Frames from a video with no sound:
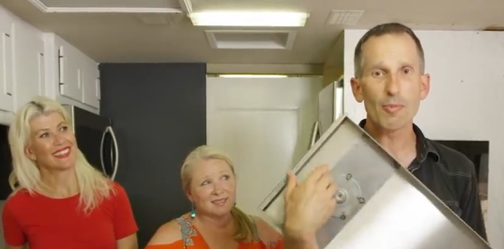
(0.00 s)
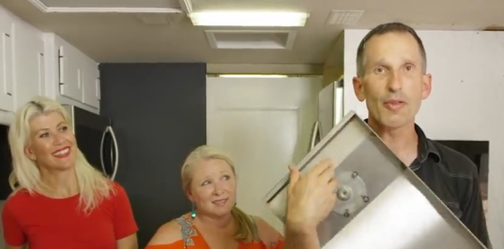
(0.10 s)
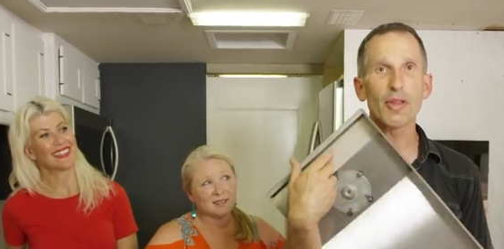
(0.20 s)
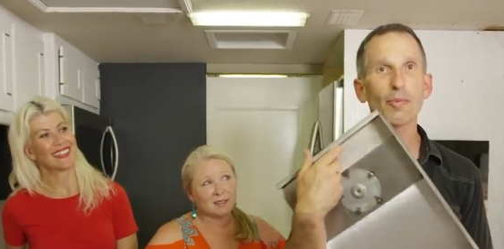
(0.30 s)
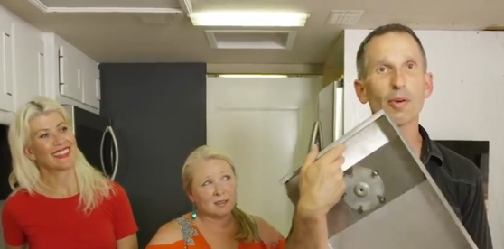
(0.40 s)

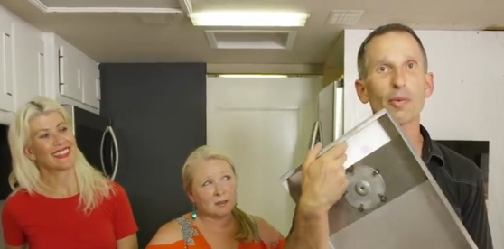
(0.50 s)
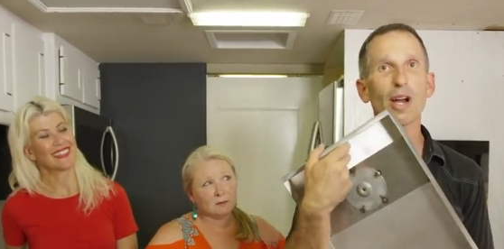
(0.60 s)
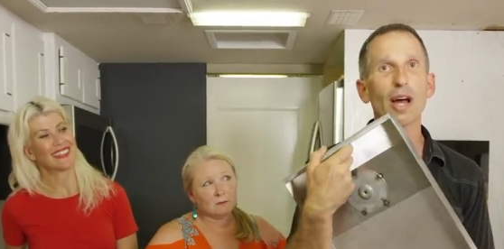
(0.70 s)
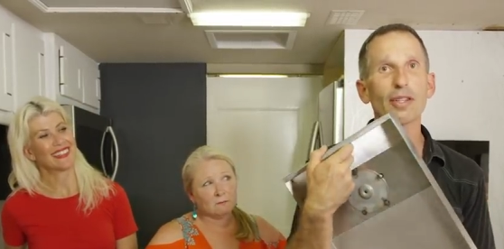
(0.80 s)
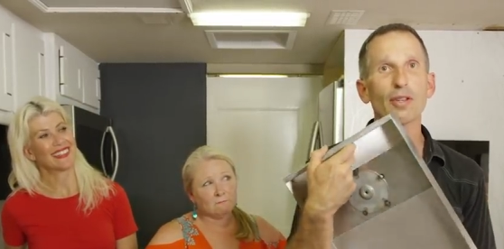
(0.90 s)
Speaker 1: but then when we're
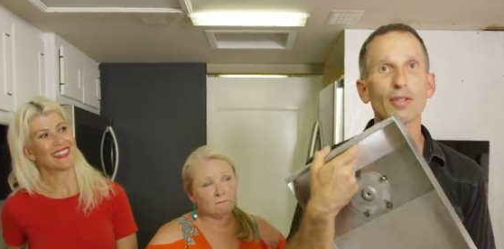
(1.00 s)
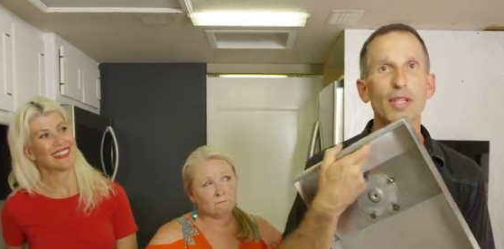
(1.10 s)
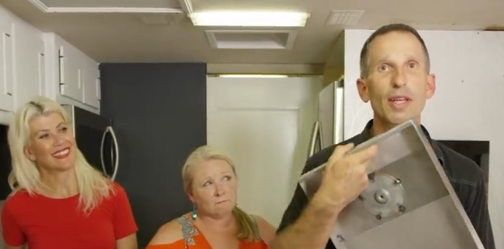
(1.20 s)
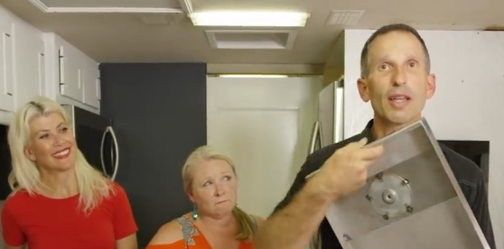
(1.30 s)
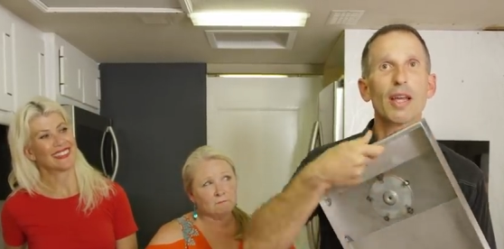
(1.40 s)
not
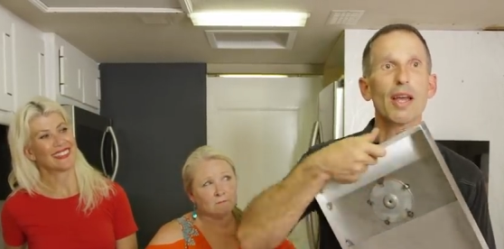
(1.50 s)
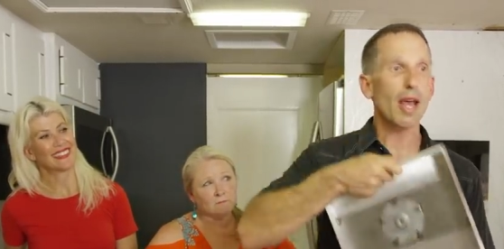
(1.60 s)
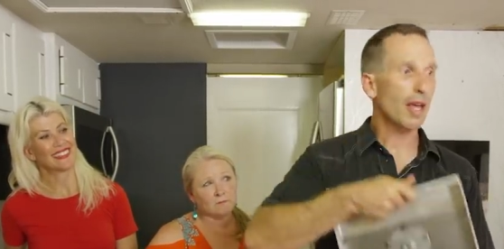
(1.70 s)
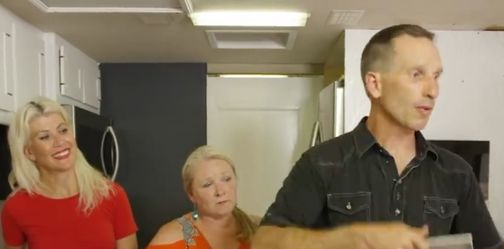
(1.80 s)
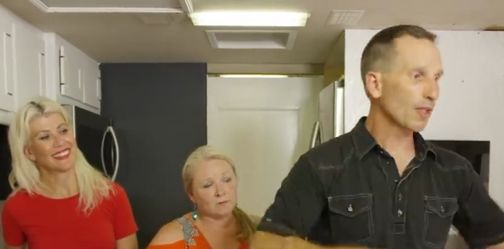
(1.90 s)
using it
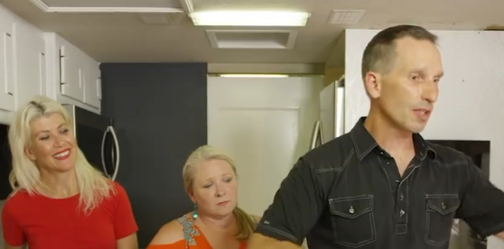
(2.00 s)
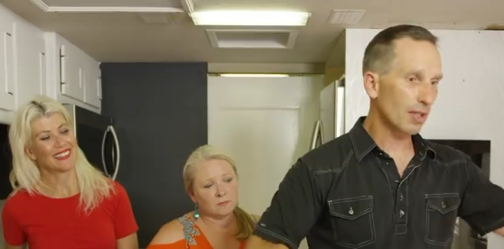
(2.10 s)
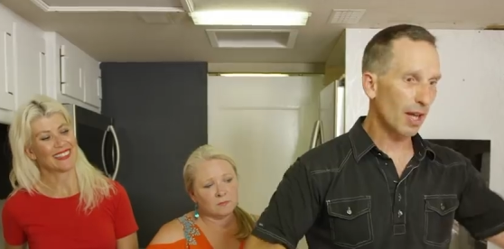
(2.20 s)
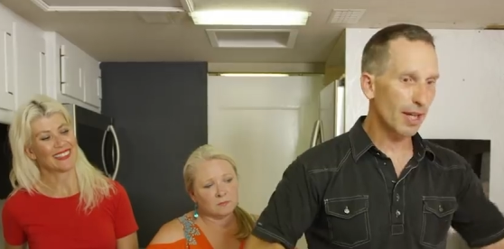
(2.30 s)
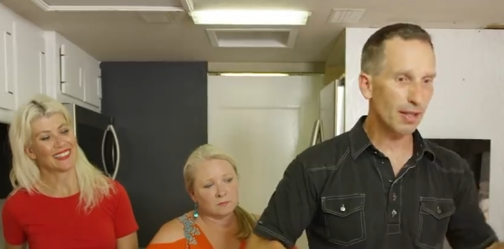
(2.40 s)
and when the
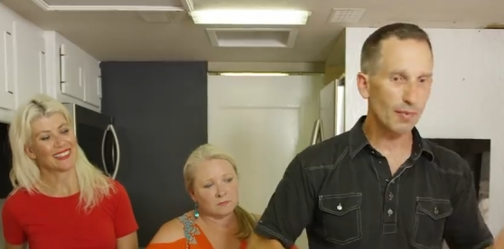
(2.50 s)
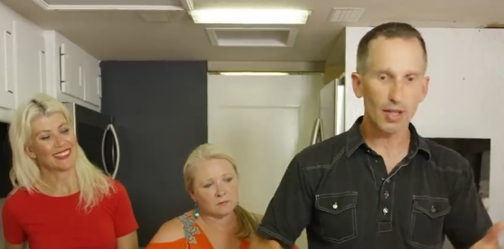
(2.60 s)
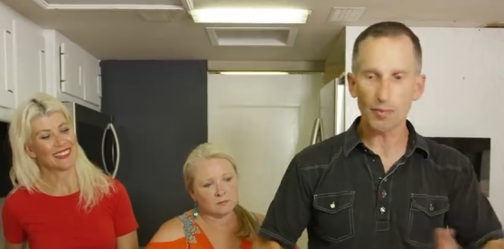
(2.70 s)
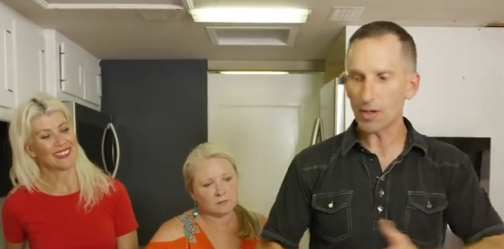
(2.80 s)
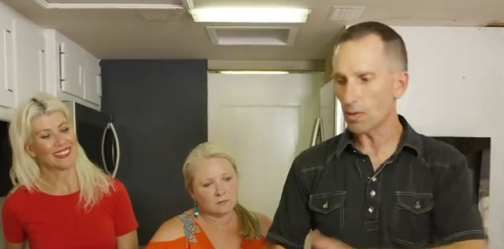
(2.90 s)
slide comes
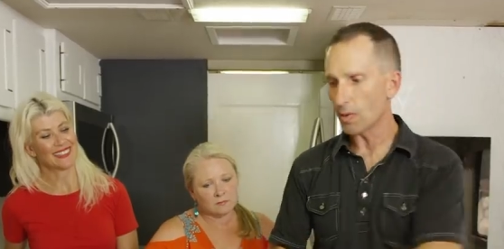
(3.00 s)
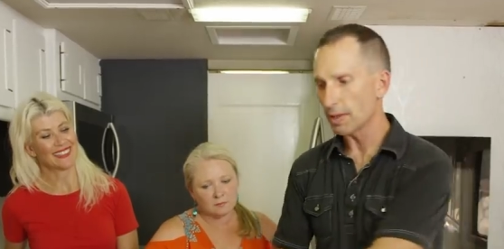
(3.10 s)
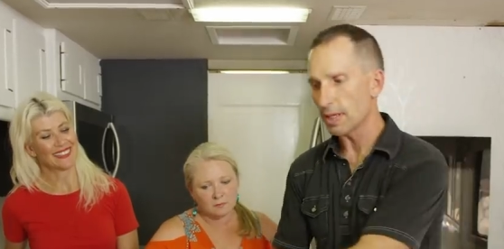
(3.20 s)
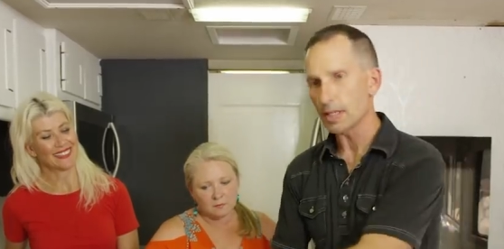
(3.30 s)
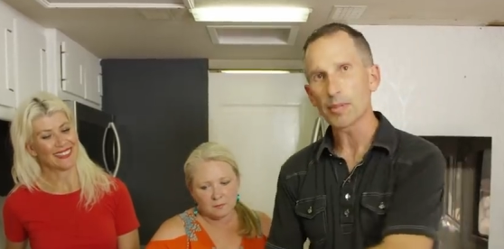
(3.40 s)
in, we don't
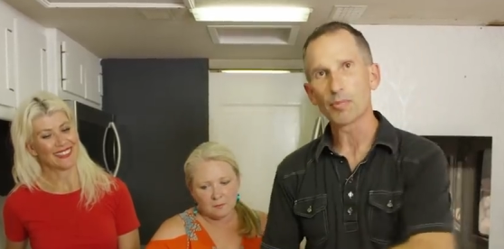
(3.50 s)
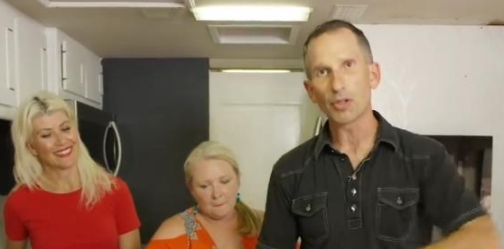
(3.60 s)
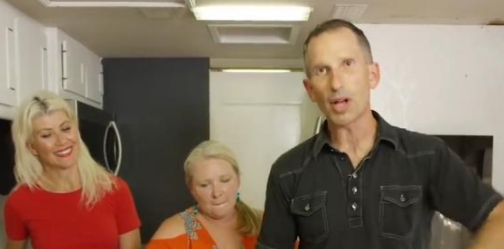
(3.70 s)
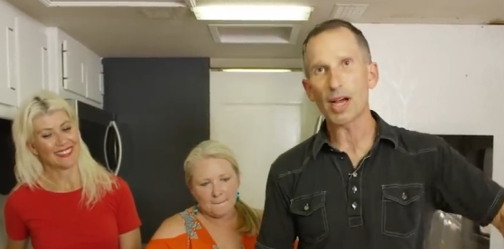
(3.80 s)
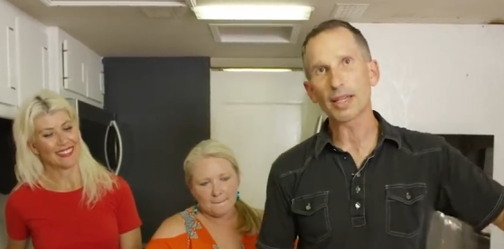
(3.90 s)
want this
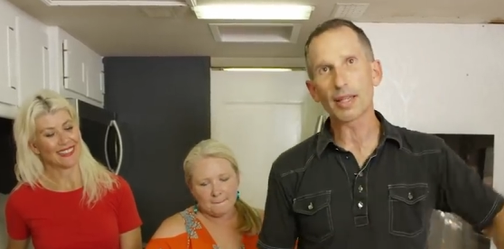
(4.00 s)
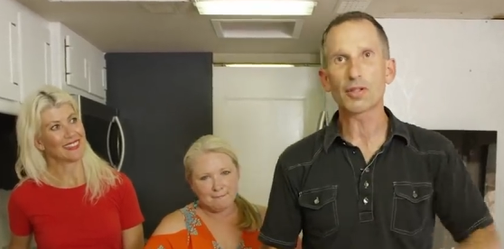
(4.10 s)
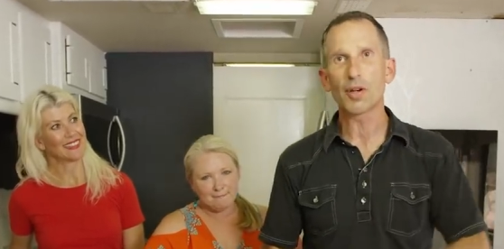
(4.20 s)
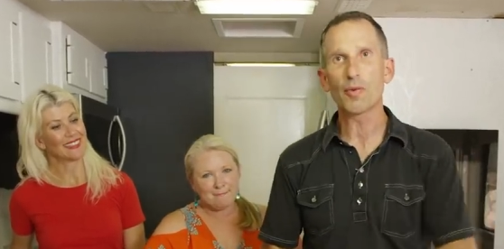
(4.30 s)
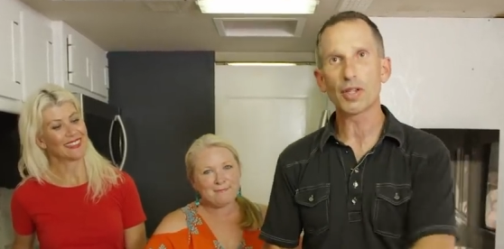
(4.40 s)
blocking,
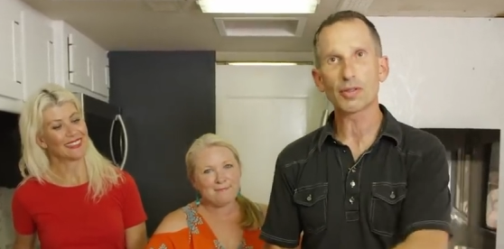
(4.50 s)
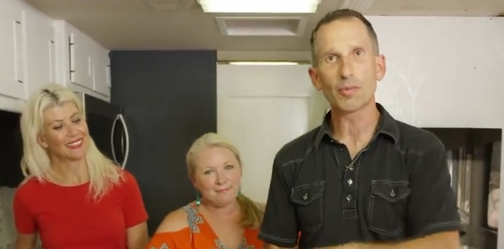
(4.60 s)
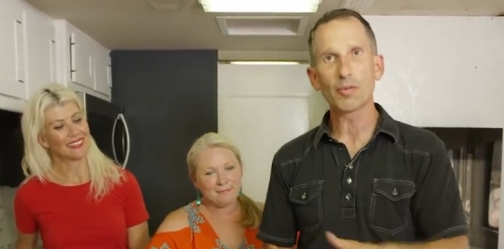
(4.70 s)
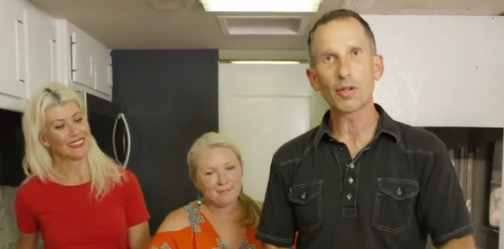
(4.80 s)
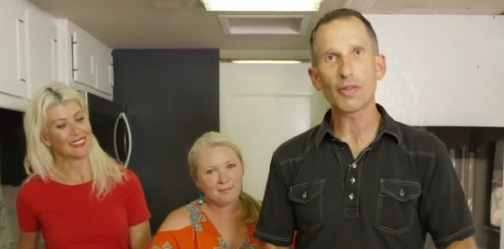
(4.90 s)
so we just
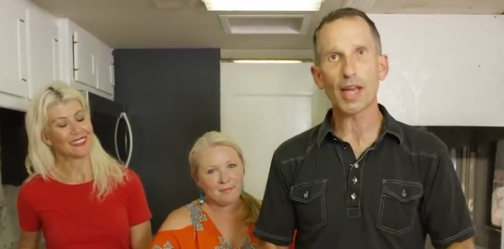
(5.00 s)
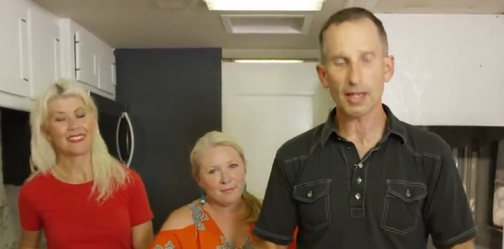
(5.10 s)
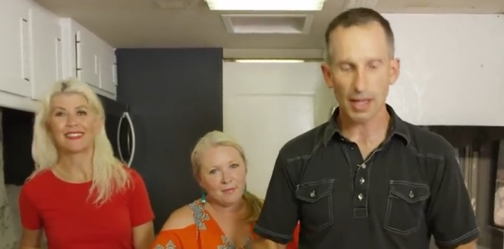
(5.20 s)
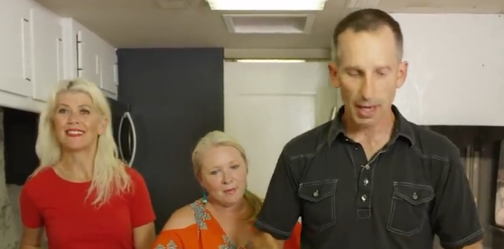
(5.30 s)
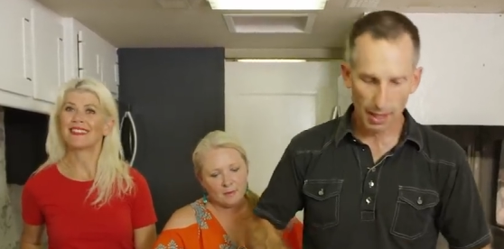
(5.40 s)
remove that
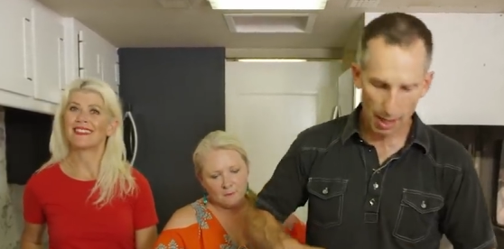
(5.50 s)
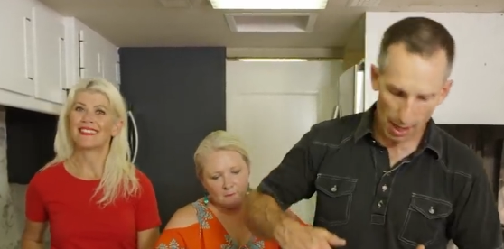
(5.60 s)
leg,